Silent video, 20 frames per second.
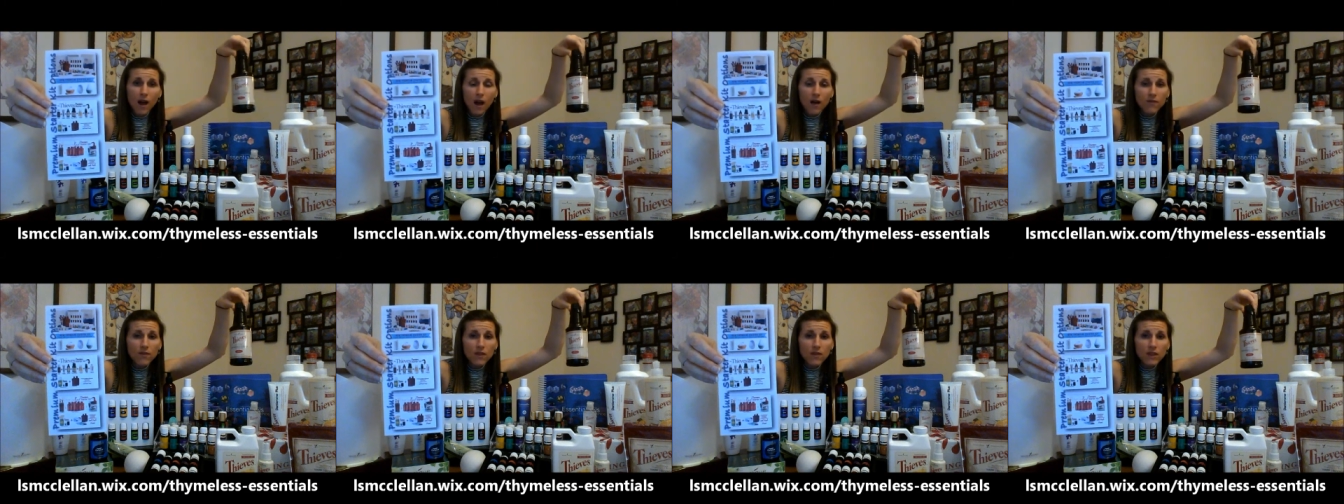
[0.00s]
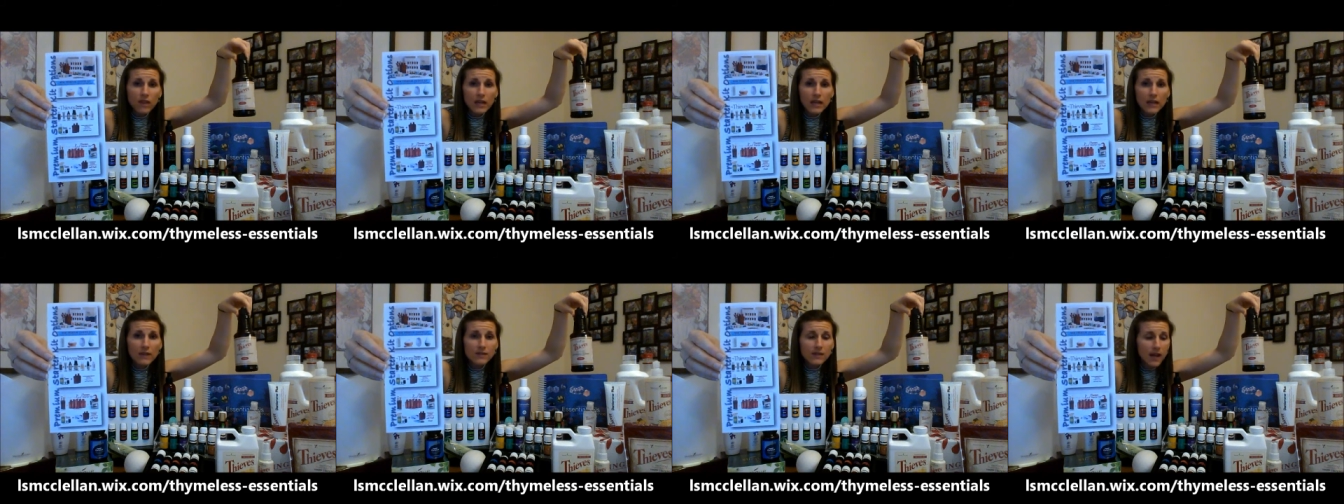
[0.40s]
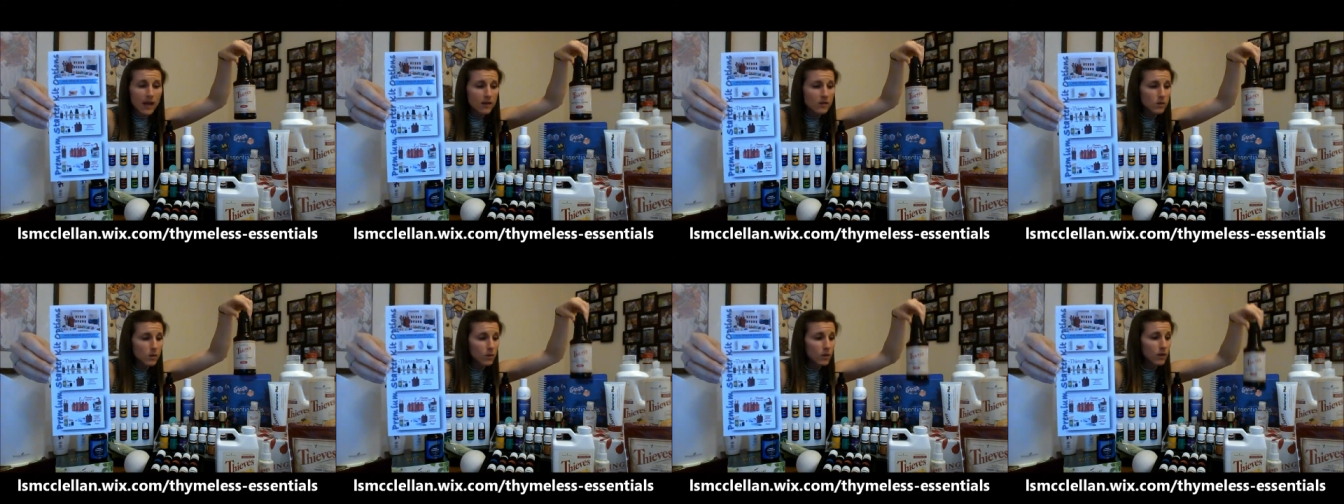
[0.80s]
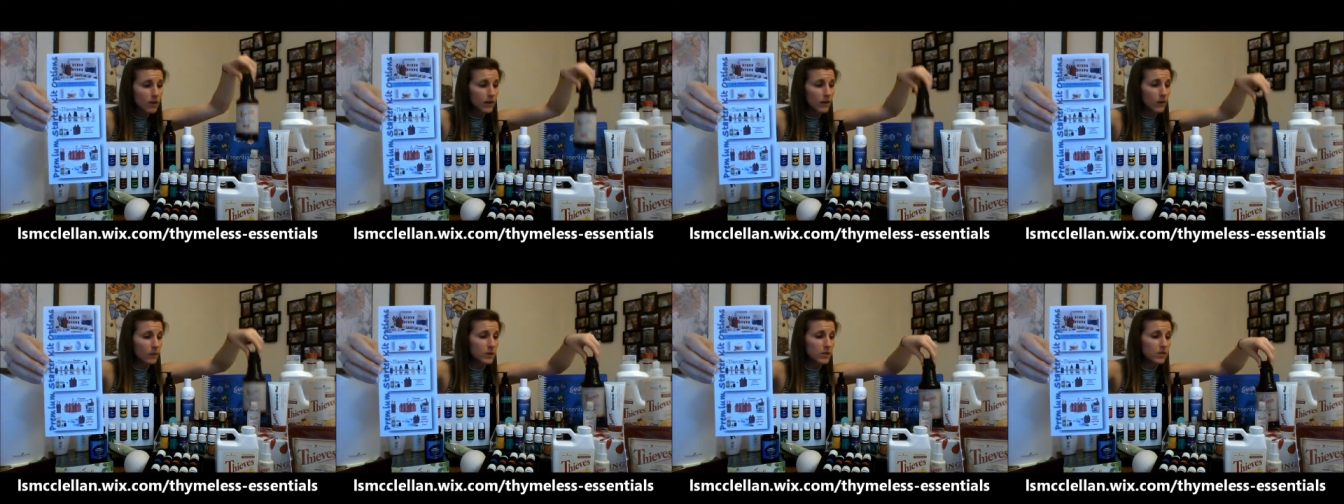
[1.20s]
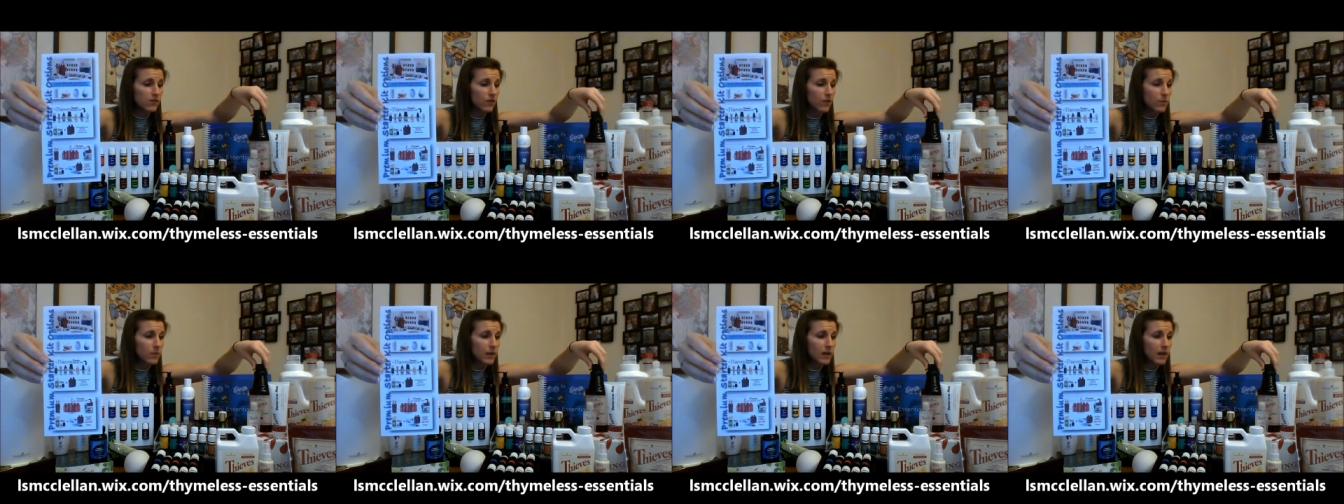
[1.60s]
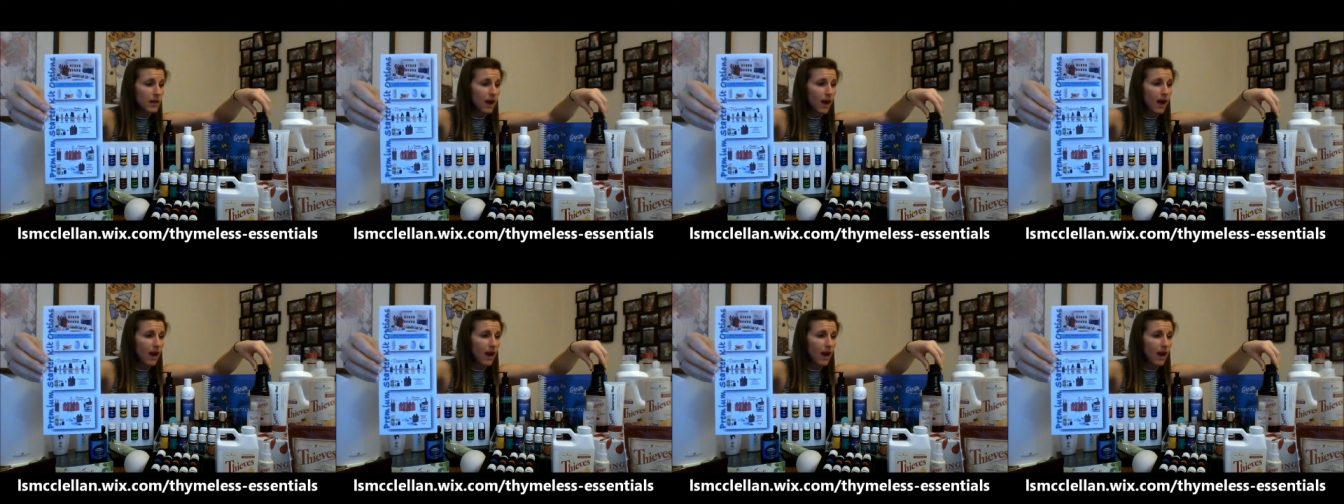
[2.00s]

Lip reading: of the Thieves Household Cleaner, which for me,